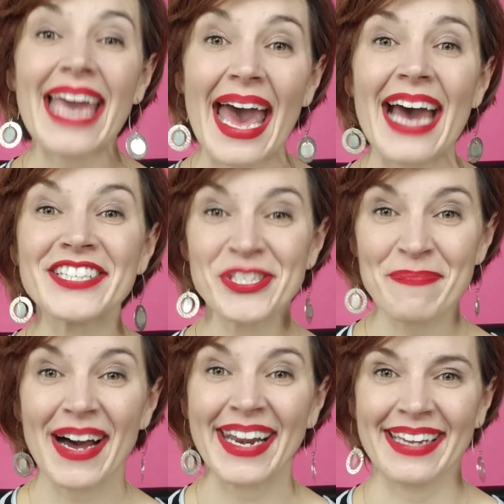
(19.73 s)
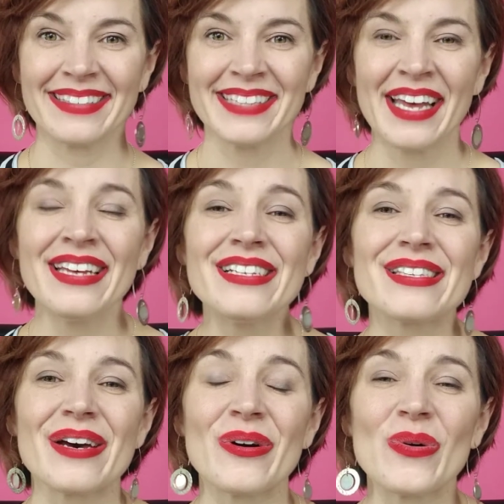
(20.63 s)
cash money.
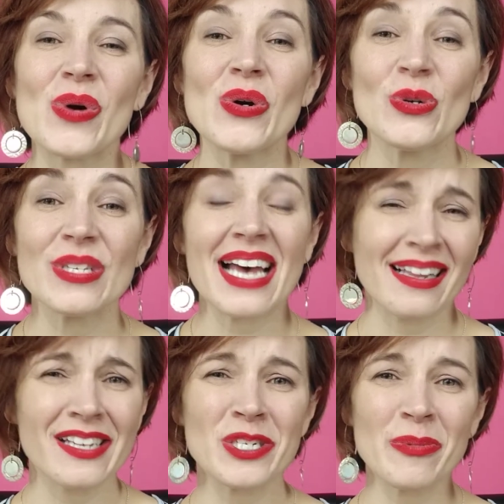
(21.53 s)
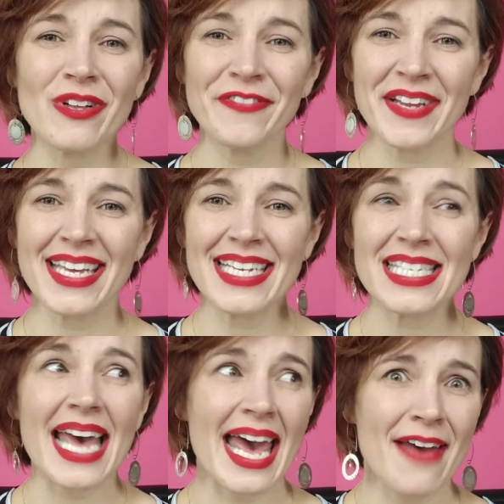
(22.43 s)
So, who's eligible for
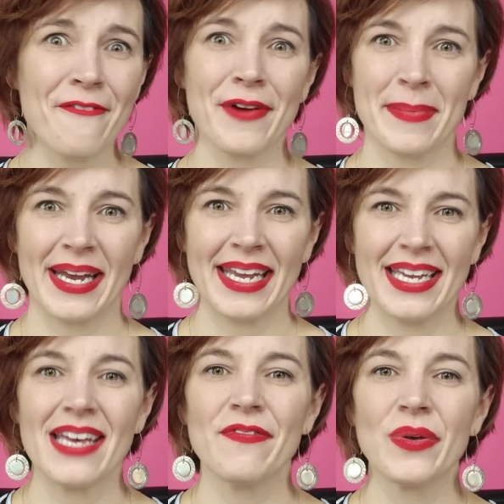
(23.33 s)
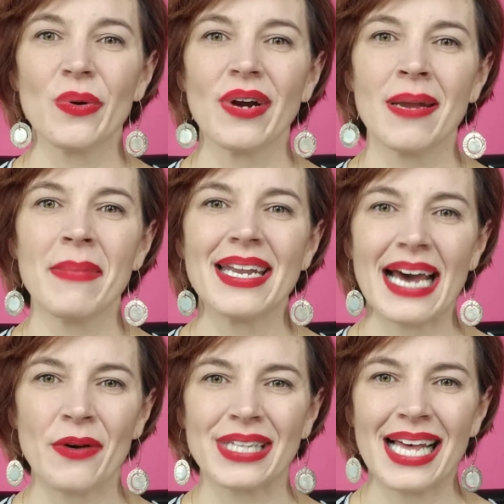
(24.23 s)
this? Everybody. If you're in my
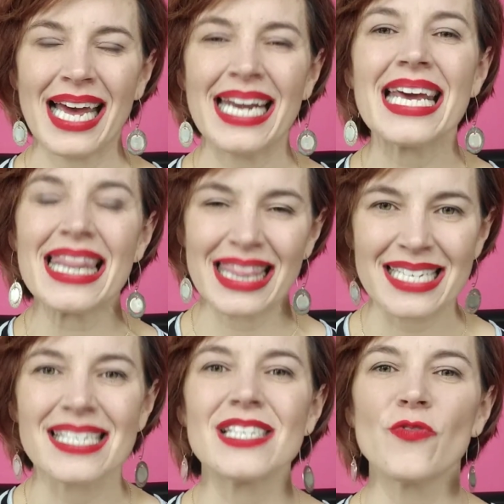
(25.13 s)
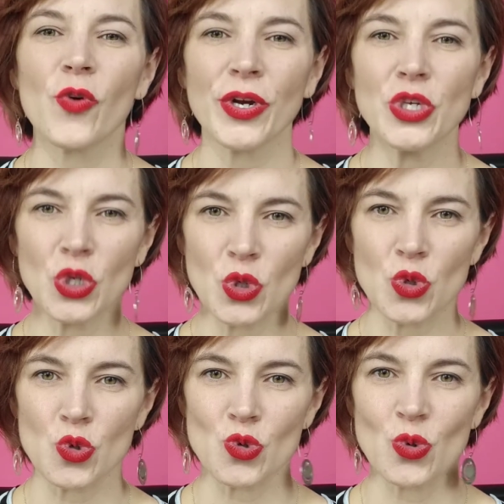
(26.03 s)
downline, this is for
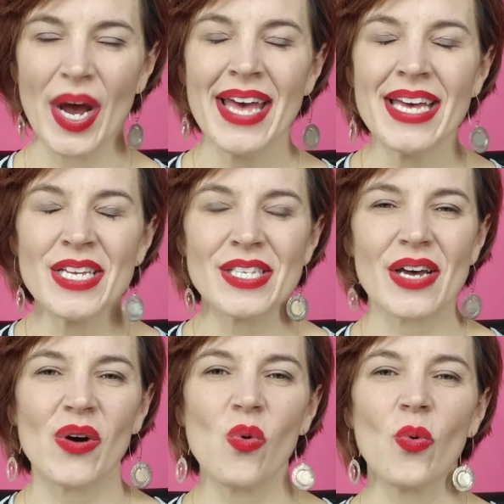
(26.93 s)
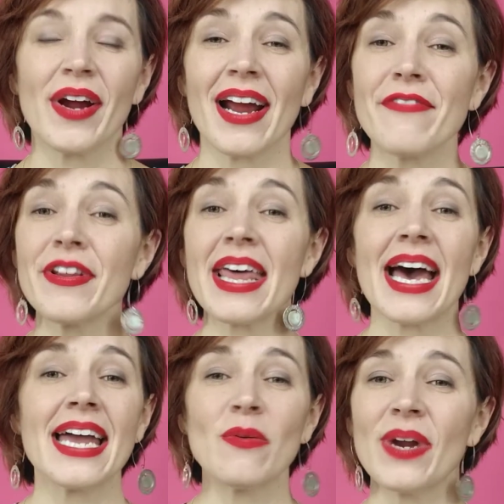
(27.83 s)
you. So, wherever
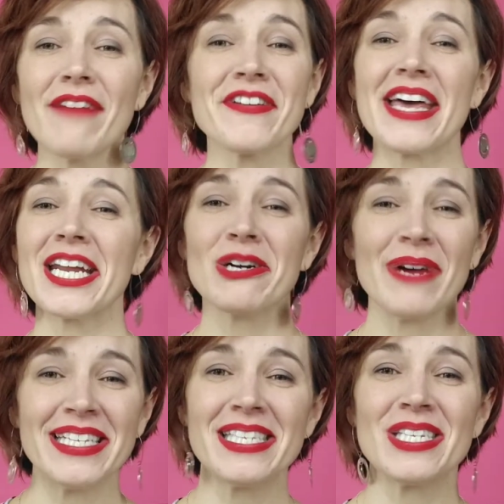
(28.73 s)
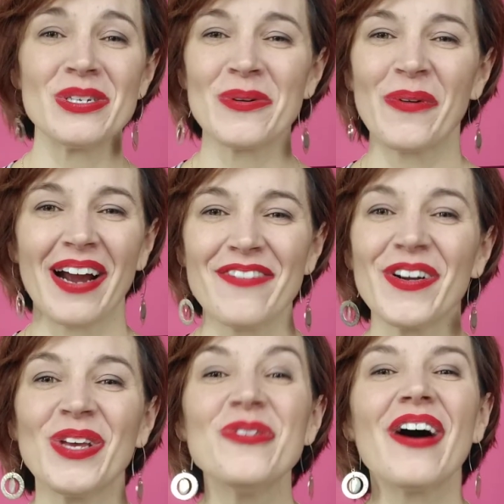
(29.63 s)
that, whatever that equates to,
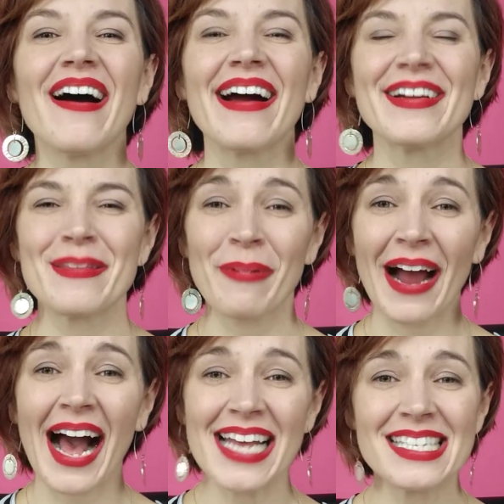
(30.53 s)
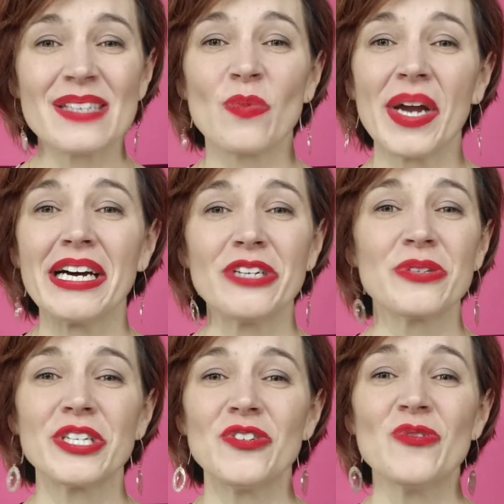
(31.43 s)
wherever you are, the prize is
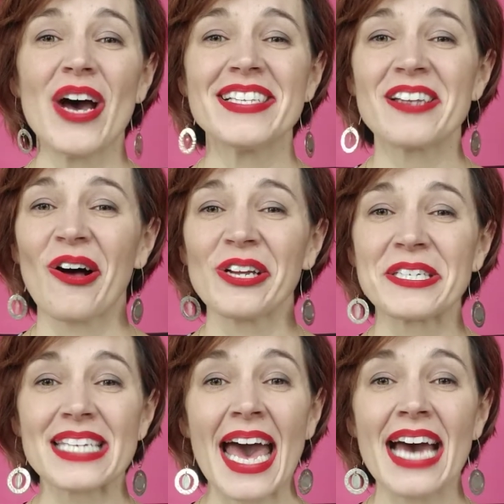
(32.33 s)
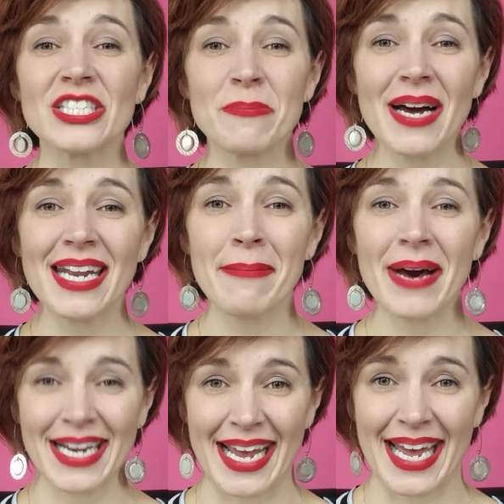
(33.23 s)
100 US dollars cash money
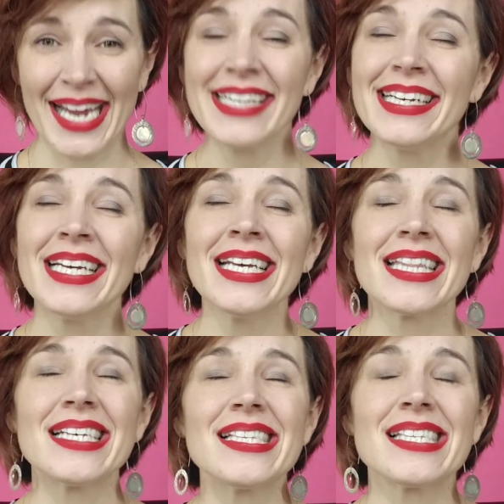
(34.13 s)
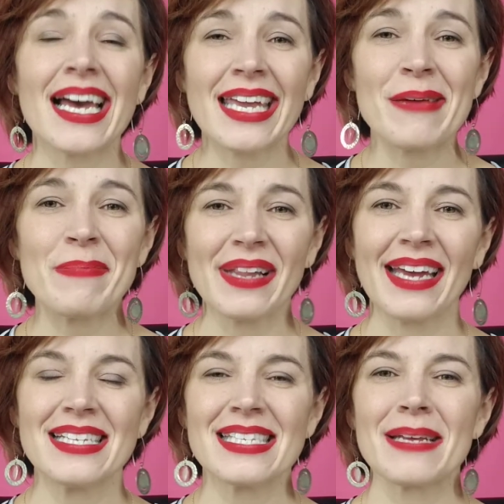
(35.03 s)
money. The second
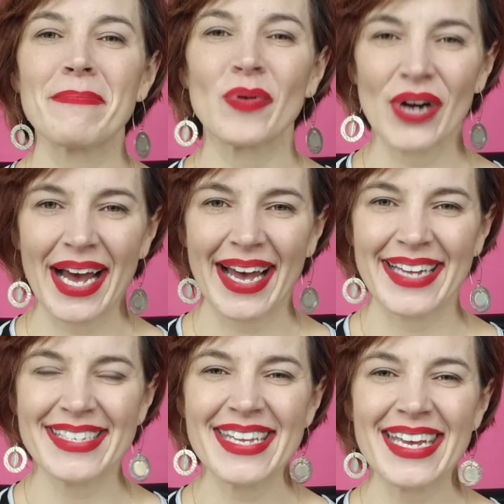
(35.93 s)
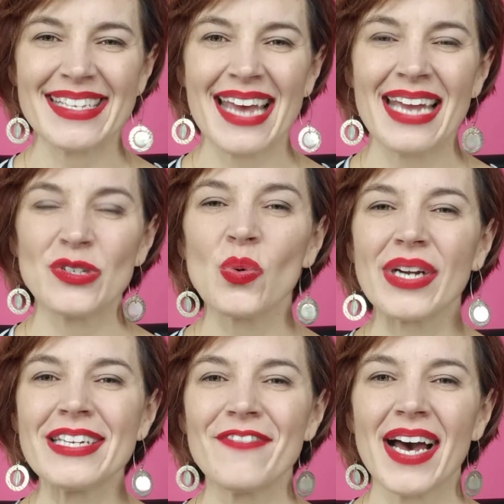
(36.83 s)
place prize is a
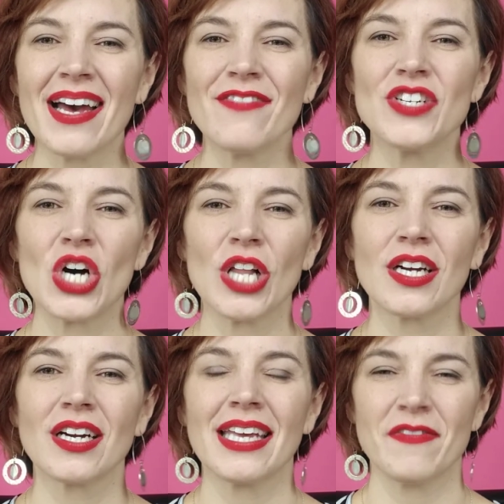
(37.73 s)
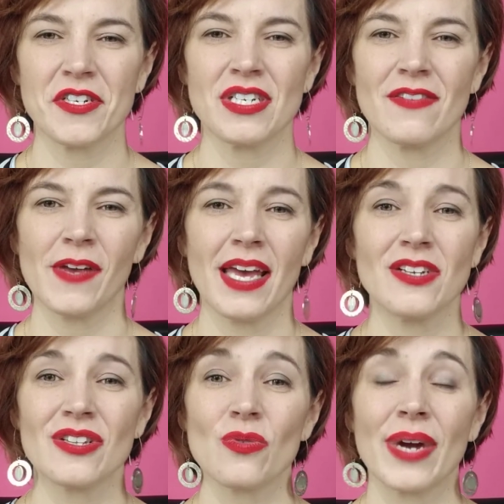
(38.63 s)
$25 gift
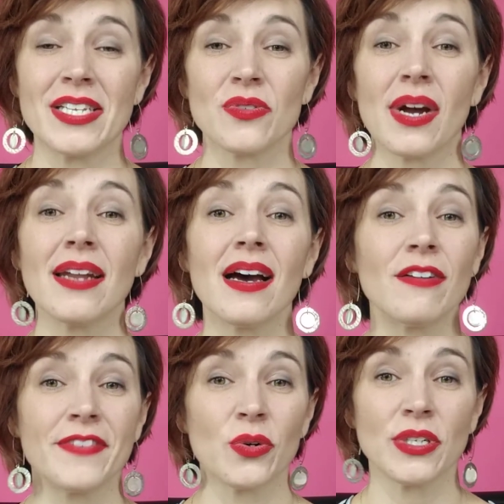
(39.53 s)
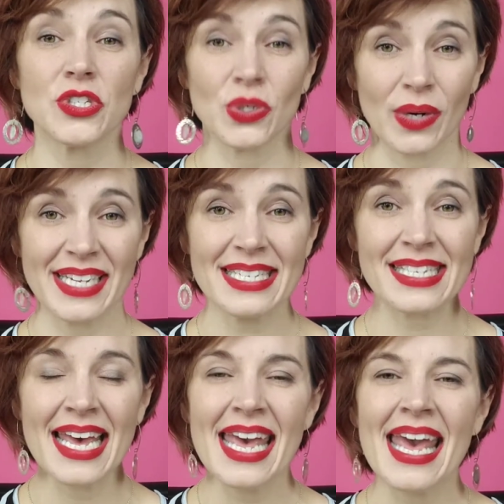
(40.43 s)
certificate to the restaurant of your
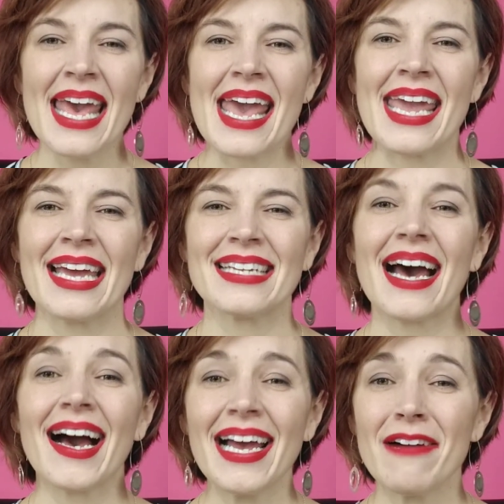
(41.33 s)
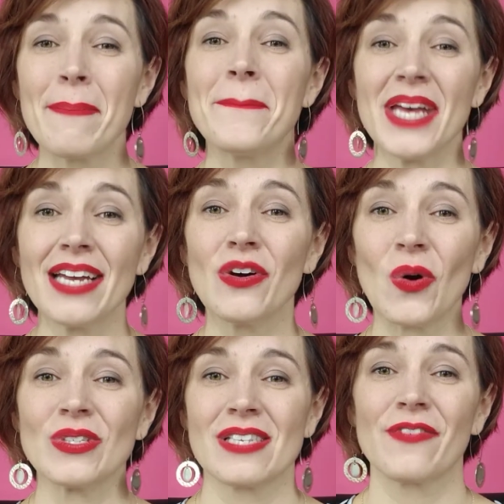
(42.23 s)
choice. And I have big
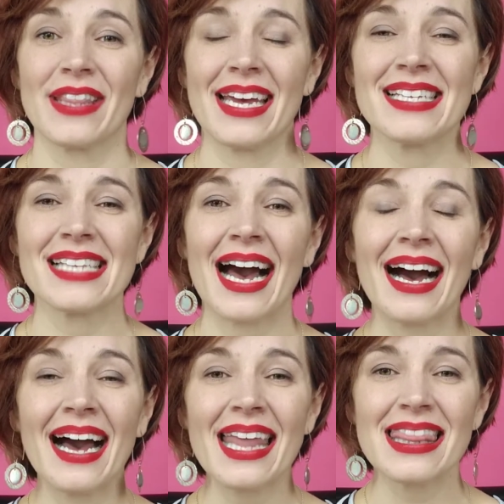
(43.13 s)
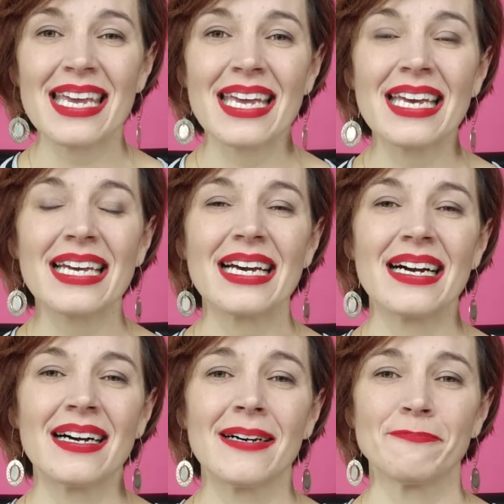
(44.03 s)
goals for this. I think
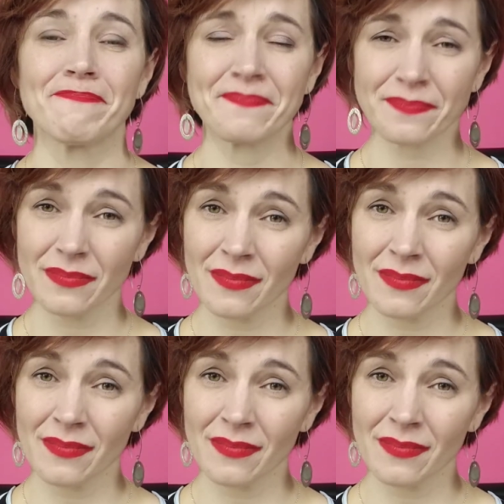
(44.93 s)
um,